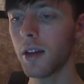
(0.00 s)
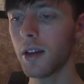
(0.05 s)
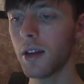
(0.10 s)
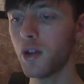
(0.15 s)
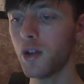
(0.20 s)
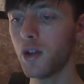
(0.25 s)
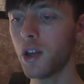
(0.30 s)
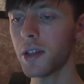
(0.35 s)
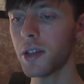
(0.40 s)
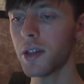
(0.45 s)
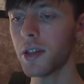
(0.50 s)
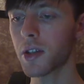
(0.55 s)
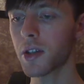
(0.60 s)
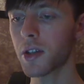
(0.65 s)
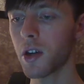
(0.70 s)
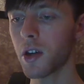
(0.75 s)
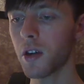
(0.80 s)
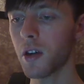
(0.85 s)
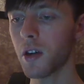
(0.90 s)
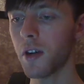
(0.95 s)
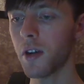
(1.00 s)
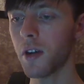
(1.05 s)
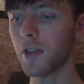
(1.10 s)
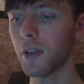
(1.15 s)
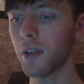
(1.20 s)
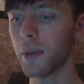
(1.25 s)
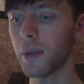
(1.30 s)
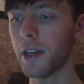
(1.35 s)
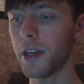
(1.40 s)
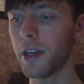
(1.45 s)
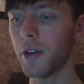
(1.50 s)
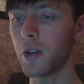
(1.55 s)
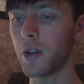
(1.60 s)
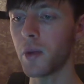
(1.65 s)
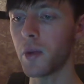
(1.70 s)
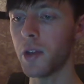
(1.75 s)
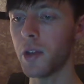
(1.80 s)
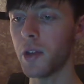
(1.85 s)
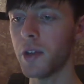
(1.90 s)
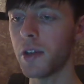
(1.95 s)
The Justice card often
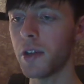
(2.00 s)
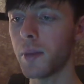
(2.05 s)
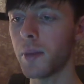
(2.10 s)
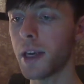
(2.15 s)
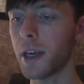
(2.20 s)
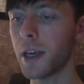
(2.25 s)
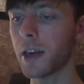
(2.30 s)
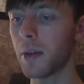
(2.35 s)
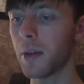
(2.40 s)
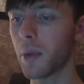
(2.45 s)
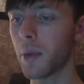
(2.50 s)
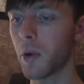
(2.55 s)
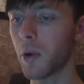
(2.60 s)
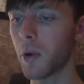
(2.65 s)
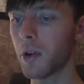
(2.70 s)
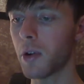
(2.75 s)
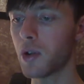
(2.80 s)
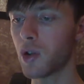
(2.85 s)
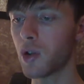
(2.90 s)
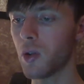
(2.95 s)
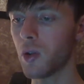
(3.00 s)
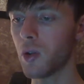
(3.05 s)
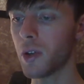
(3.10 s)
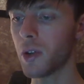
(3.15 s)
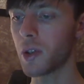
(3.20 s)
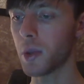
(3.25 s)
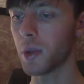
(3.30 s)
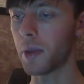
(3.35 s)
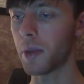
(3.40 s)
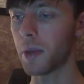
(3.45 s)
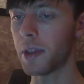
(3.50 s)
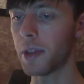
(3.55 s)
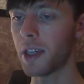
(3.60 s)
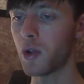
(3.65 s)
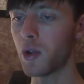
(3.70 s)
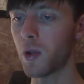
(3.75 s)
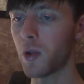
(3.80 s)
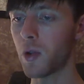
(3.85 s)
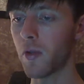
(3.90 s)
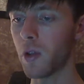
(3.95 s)
appears when you need to make an important choice with the
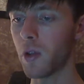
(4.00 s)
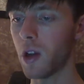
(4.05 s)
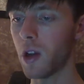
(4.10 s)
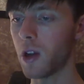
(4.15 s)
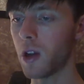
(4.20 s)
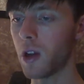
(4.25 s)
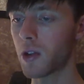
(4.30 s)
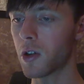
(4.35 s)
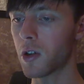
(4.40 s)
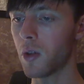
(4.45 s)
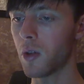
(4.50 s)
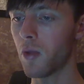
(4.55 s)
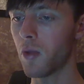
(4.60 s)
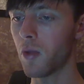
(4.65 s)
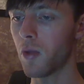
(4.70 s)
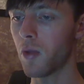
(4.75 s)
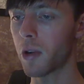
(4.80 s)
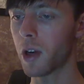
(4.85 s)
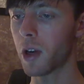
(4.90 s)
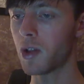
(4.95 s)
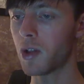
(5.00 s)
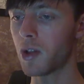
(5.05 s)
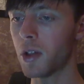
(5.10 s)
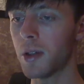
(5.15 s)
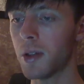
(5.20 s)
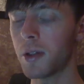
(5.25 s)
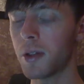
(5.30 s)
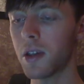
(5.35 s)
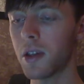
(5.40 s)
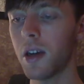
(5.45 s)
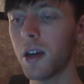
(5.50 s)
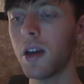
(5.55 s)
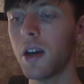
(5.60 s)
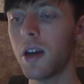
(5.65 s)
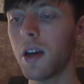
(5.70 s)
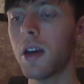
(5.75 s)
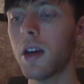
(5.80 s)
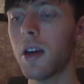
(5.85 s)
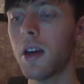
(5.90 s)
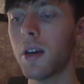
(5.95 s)
potential for long-term repercussions.
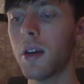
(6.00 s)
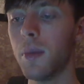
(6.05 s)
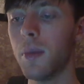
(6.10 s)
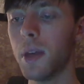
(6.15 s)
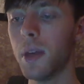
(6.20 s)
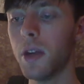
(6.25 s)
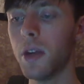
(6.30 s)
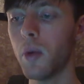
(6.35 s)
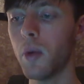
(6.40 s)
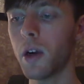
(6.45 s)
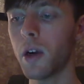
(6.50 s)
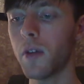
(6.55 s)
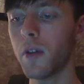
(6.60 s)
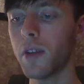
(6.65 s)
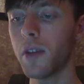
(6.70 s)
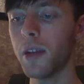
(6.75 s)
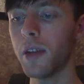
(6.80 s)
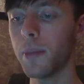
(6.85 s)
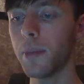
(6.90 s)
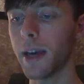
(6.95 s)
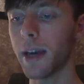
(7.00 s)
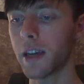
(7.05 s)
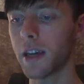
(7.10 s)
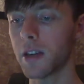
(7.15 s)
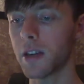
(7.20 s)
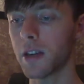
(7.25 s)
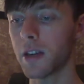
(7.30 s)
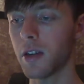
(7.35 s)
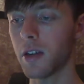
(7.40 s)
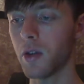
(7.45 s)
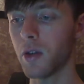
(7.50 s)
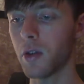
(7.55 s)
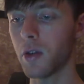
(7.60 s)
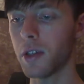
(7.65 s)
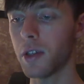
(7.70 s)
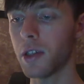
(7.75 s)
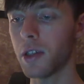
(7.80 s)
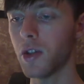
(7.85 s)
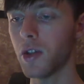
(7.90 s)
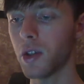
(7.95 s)
Be aware of the impact your
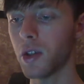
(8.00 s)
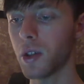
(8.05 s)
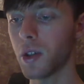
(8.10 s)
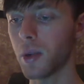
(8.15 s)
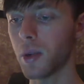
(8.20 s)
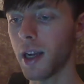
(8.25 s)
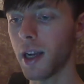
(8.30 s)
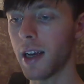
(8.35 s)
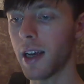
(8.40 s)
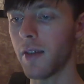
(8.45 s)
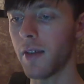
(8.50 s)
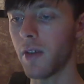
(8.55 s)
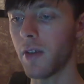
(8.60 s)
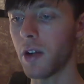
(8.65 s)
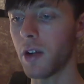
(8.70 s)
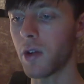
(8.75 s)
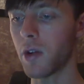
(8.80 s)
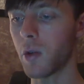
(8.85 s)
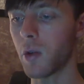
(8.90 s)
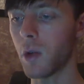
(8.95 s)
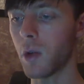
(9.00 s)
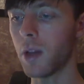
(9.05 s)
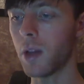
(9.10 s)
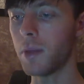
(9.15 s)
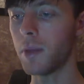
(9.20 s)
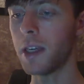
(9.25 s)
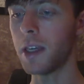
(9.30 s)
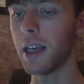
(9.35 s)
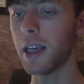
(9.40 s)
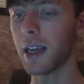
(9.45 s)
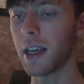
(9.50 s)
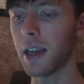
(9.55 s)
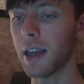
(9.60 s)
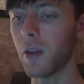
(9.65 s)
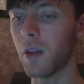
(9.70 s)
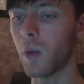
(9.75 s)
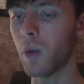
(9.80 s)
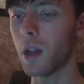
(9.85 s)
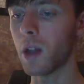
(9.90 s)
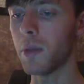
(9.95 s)
decisions will have on your well-being and
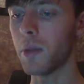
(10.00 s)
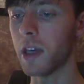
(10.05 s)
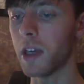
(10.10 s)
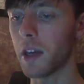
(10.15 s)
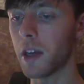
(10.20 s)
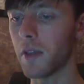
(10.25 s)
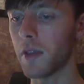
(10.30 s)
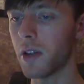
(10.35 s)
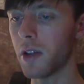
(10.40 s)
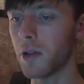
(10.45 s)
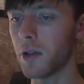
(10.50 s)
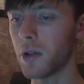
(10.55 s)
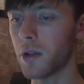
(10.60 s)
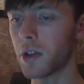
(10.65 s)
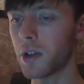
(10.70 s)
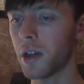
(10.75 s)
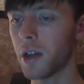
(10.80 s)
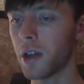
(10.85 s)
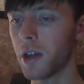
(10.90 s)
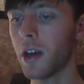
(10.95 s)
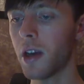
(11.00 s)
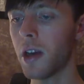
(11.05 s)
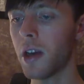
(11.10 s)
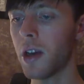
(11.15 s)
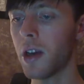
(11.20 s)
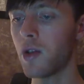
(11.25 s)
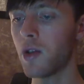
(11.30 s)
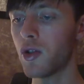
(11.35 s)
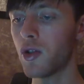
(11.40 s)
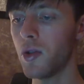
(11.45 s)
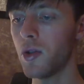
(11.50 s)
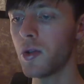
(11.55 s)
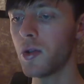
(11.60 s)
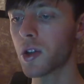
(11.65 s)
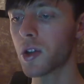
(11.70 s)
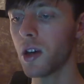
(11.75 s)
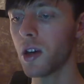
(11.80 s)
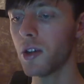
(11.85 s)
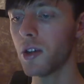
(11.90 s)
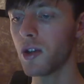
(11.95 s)
the well-being of others.
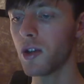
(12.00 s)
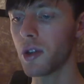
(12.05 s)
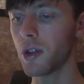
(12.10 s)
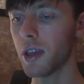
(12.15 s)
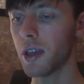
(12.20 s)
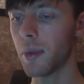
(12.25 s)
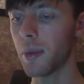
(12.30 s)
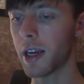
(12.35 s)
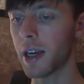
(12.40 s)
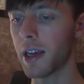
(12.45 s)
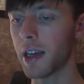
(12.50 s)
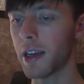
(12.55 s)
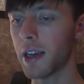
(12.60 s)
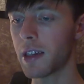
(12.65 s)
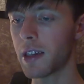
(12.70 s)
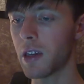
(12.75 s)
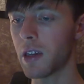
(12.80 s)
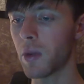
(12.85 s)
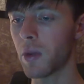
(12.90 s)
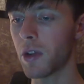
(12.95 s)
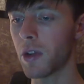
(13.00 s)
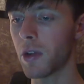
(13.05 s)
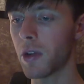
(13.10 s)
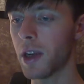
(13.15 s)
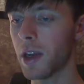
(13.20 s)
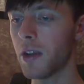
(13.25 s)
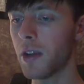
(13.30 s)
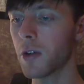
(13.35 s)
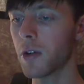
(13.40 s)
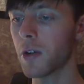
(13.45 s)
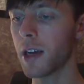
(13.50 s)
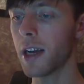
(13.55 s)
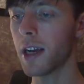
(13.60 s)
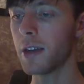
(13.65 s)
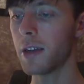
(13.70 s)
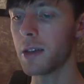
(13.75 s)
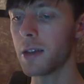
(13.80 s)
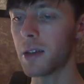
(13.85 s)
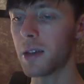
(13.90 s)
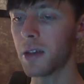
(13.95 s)
Choose consciously by connecting with your inner
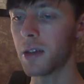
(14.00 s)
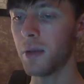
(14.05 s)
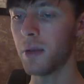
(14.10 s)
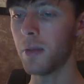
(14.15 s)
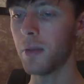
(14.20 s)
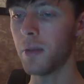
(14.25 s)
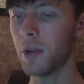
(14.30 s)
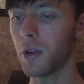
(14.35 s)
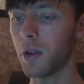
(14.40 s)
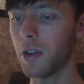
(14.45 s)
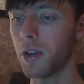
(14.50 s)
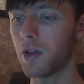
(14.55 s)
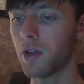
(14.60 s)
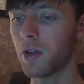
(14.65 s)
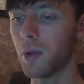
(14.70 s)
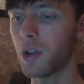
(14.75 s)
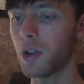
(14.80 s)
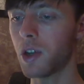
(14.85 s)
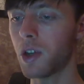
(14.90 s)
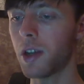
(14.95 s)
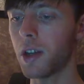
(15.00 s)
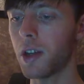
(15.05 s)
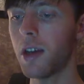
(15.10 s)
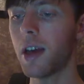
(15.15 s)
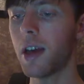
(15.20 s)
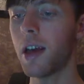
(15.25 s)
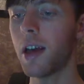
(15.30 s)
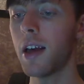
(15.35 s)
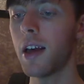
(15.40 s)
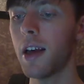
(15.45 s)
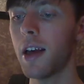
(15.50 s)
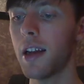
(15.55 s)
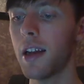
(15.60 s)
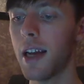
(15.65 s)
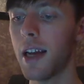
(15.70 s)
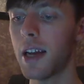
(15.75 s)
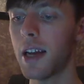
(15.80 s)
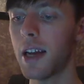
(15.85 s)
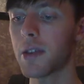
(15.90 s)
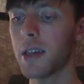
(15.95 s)
guidance system, your intuition, and
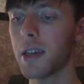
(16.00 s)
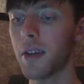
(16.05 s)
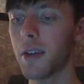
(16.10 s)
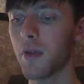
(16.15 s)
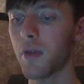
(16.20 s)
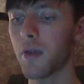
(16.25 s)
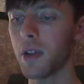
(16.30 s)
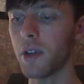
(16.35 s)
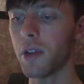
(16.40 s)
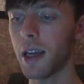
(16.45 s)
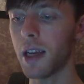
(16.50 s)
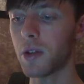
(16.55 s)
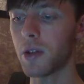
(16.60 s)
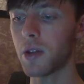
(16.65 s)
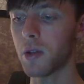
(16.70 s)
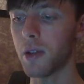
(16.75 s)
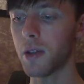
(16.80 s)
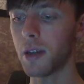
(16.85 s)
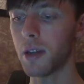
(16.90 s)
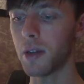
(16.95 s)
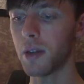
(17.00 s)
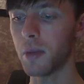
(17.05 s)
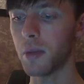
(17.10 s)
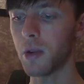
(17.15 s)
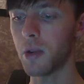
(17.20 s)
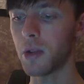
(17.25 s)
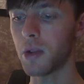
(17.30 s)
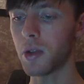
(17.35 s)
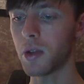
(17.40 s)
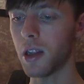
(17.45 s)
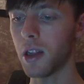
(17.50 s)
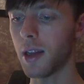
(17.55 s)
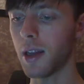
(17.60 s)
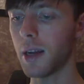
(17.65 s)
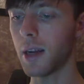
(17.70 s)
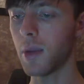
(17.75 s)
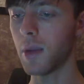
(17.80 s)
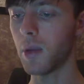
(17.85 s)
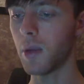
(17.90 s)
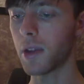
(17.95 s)
asking for the answer that is most in
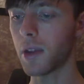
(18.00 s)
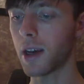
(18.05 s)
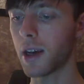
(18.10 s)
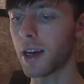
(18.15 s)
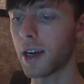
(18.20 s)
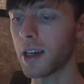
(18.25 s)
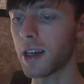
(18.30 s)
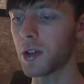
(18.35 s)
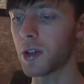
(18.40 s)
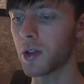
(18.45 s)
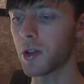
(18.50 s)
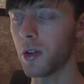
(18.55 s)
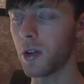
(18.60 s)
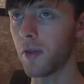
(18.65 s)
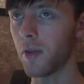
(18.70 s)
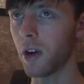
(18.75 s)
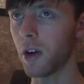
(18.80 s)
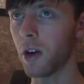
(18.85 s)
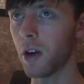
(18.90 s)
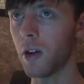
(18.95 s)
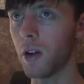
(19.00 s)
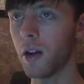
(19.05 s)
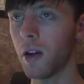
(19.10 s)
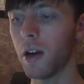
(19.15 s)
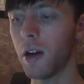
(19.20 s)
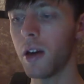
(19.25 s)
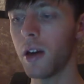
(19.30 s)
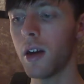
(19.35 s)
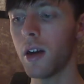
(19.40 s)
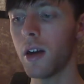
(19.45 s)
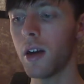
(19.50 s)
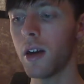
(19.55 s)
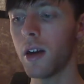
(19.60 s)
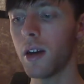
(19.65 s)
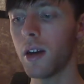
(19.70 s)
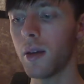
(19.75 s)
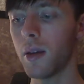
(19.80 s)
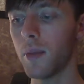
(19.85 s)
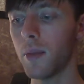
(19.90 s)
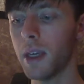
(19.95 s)
alignment with the highest good of all.
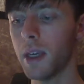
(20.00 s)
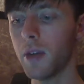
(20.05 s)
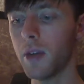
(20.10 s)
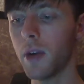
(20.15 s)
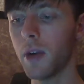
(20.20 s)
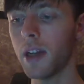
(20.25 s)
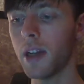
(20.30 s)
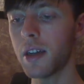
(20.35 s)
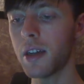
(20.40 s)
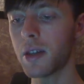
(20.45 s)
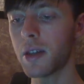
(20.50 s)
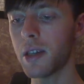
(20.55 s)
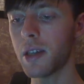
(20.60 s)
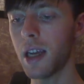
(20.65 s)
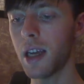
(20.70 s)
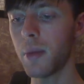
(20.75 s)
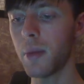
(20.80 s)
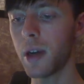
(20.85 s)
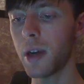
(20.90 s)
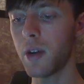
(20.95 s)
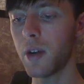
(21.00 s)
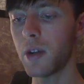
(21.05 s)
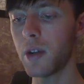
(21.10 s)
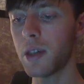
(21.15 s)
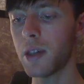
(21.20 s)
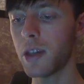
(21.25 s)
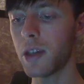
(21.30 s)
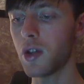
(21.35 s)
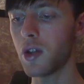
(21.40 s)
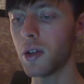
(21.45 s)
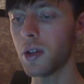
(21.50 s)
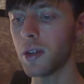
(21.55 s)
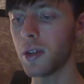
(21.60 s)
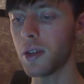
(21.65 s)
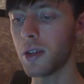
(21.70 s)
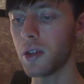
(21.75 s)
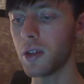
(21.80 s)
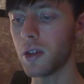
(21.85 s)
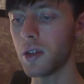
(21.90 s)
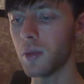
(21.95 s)
Be ready to stand by your decisions
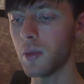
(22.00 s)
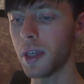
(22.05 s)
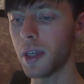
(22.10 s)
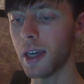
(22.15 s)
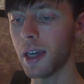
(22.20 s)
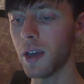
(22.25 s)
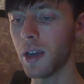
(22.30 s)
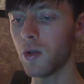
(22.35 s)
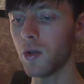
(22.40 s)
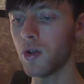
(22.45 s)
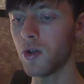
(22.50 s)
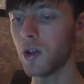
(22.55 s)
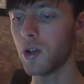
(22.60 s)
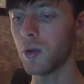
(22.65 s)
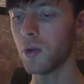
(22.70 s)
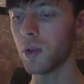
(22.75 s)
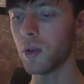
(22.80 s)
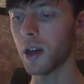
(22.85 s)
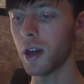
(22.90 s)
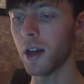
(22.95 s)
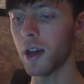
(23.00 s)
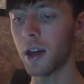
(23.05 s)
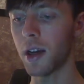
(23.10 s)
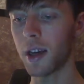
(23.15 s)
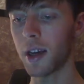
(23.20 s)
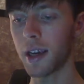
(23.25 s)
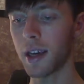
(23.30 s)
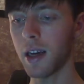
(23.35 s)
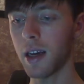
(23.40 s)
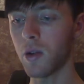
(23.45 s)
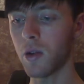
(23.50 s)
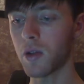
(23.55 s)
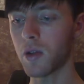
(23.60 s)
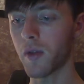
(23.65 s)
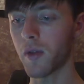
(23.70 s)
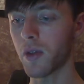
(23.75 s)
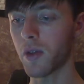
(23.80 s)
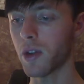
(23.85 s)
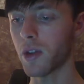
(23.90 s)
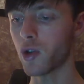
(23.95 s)
as you will be held to account
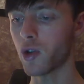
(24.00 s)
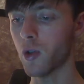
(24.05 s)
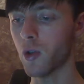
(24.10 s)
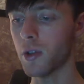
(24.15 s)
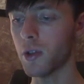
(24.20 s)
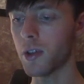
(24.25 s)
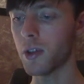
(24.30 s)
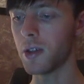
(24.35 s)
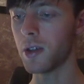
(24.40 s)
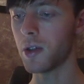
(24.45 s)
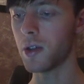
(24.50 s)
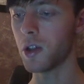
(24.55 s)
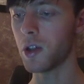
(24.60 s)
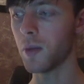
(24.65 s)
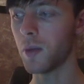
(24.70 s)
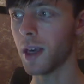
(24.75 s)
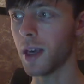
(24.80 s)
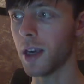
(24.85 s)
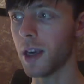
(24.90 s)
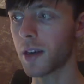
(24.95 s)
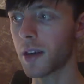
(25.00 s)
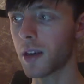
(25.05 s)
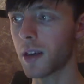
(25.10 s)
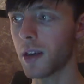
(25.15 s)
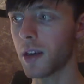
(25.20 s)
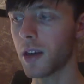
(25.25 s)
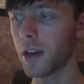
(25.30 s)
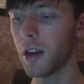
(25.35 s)
for the choices you make.